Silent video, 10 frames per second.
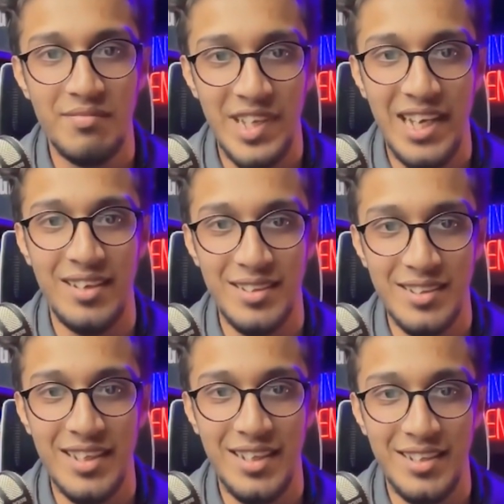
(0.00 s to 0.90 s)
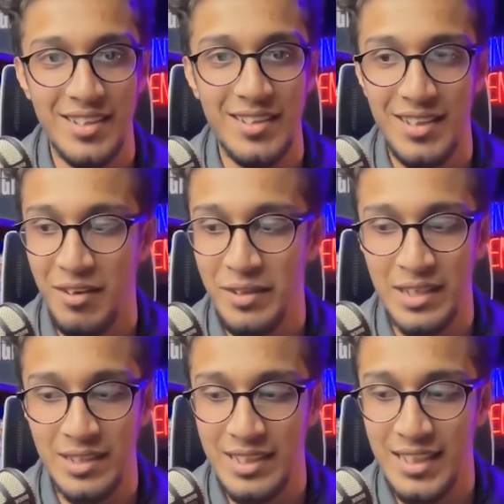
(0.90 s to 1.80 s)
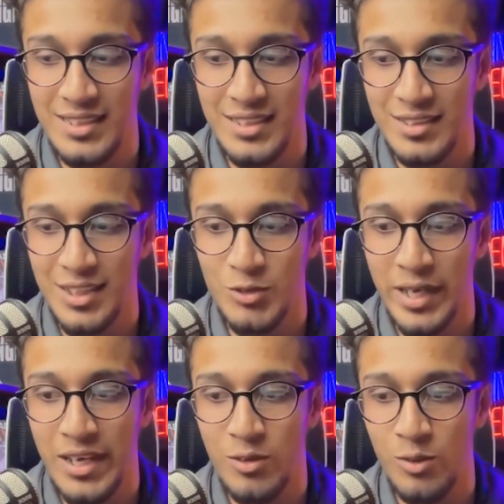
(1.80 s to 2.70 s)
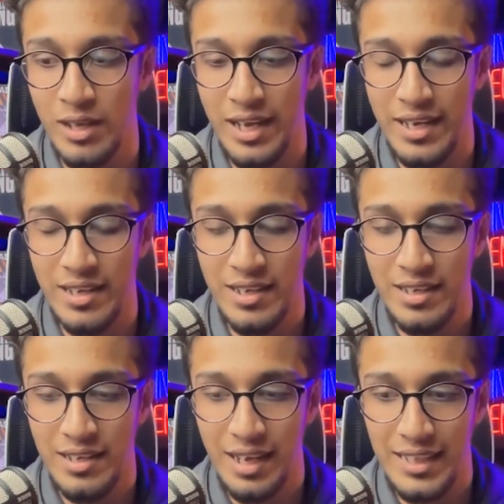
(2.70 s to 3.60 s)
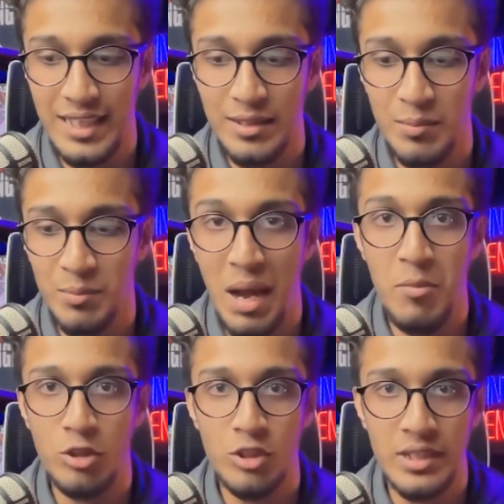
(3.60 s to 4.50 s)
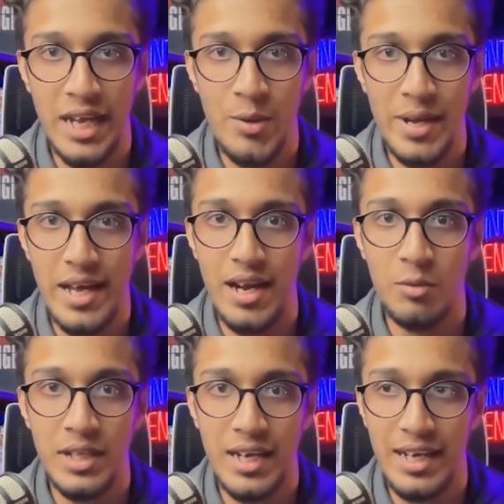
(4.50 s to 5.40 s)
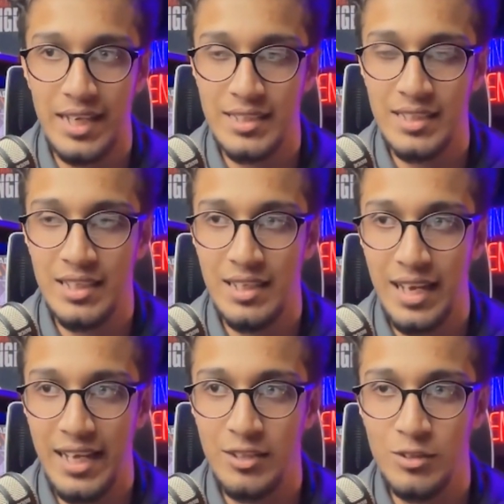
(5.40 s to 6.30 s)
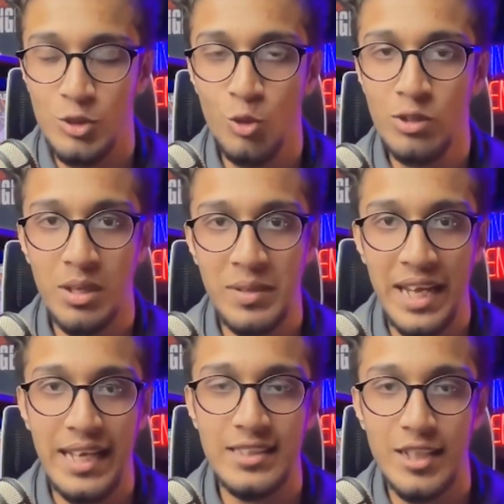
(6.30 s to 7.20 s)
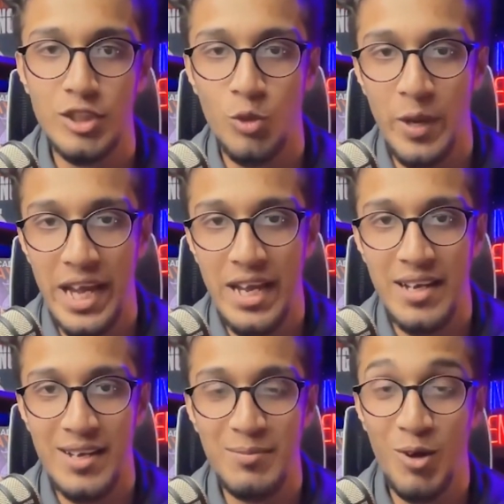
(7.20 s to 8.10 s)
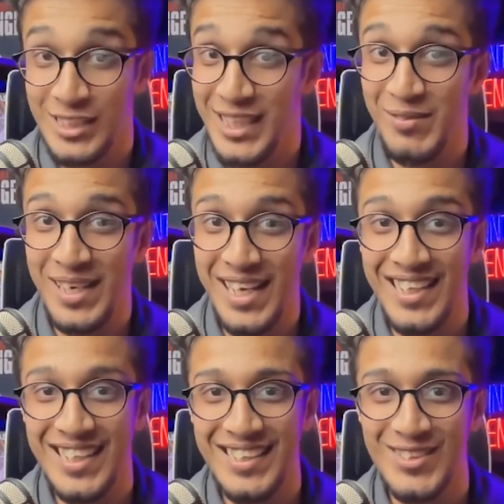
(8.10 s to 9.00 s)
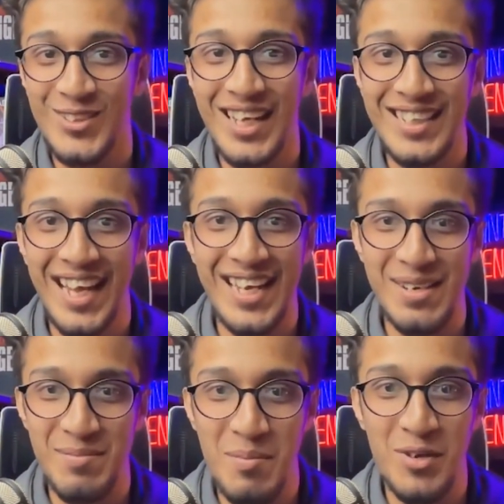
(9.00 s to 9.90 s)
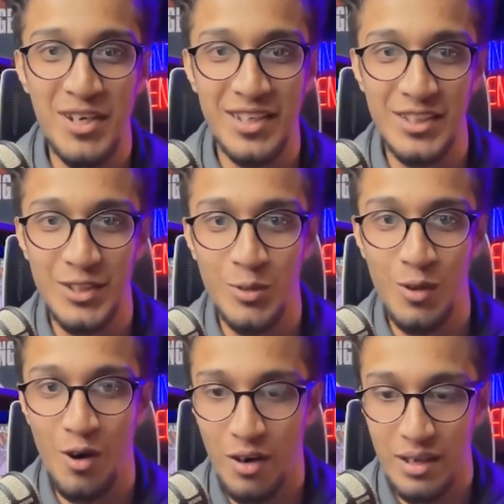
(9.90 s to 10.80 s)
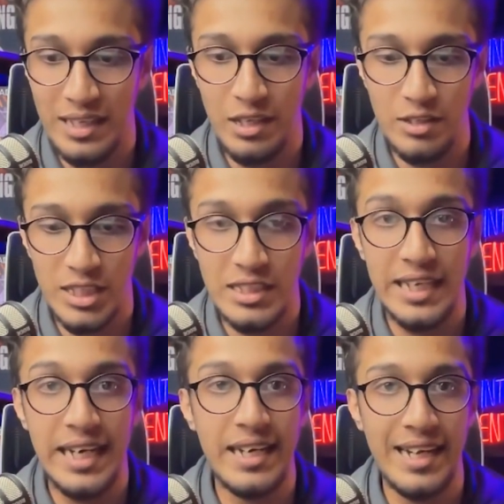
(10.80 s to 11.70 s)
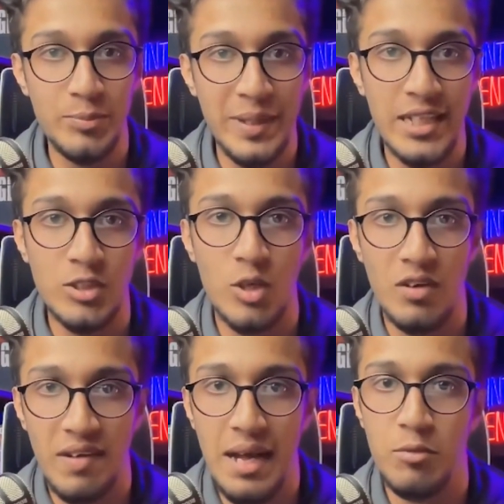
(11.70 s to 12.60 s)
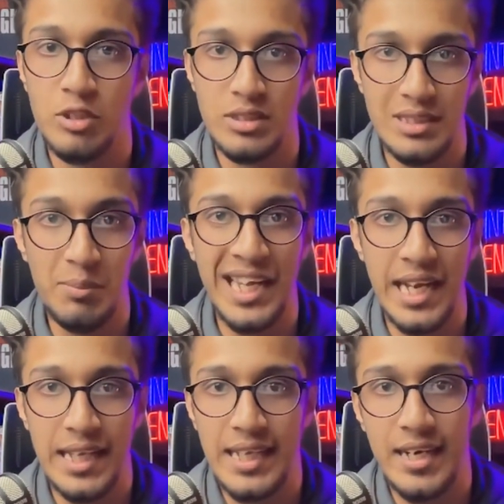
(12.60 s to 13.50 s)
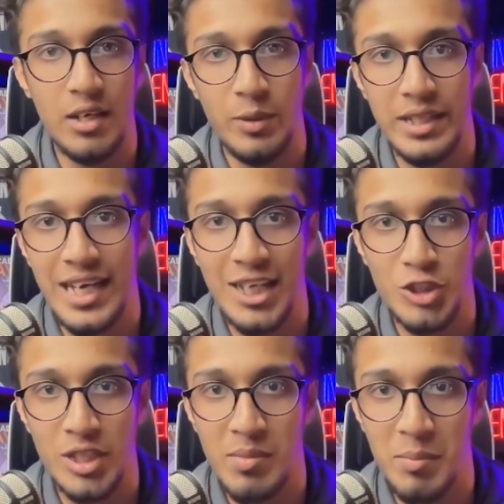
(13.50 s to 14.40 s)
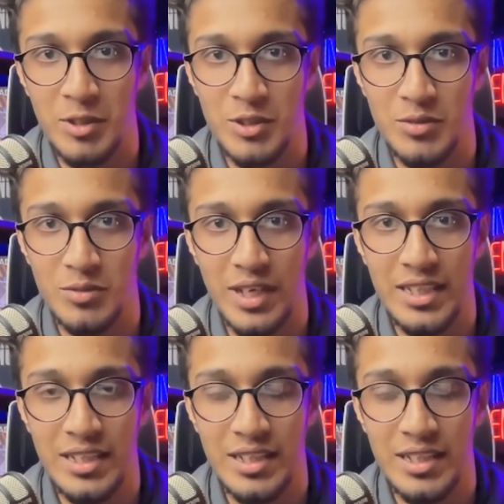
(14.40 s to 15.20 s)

Yeah, yeah. Love it. That that's really cool and I think the, my personal takeaway around that is like do something in such a way positively so that they can remember you or just create an experience or a vibe or something like that where they actually remembers you, right?